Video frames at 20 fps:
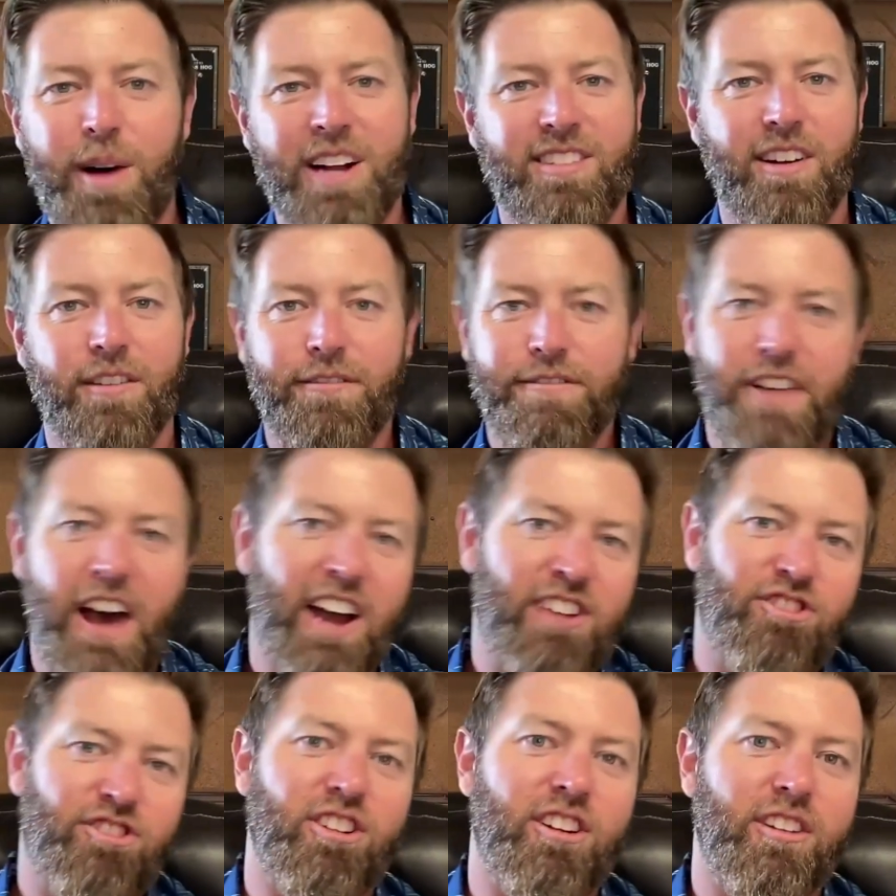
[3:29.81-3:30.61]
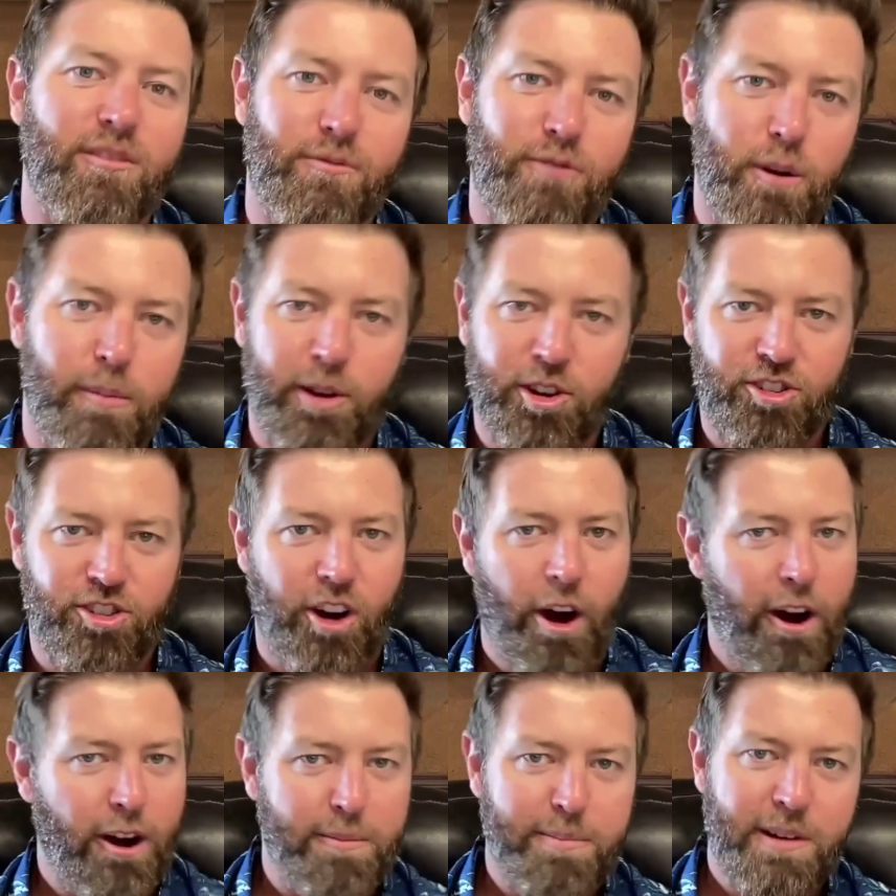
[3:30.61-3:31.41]
much affection from a
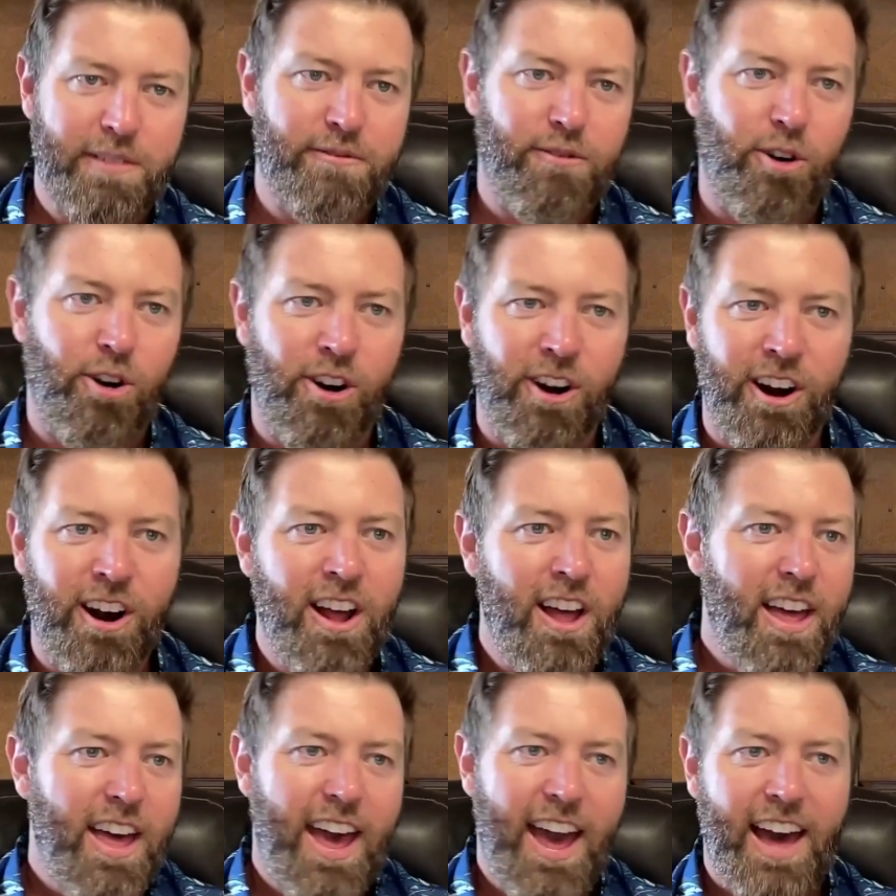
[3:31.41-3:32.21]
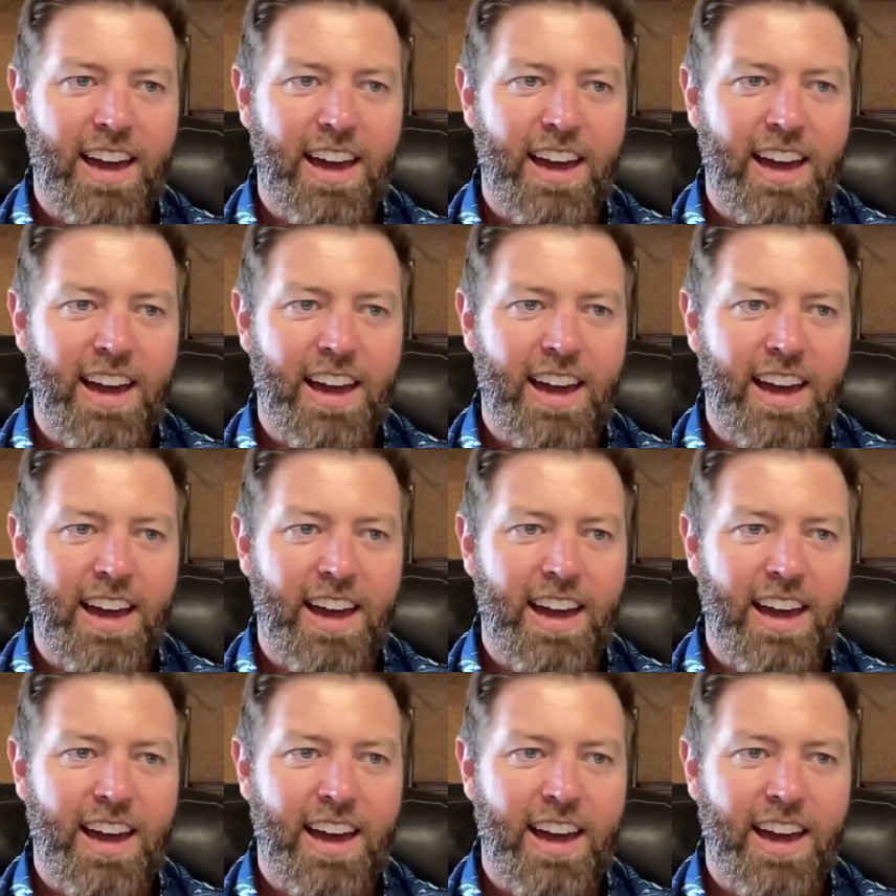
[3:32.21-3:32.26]
shark before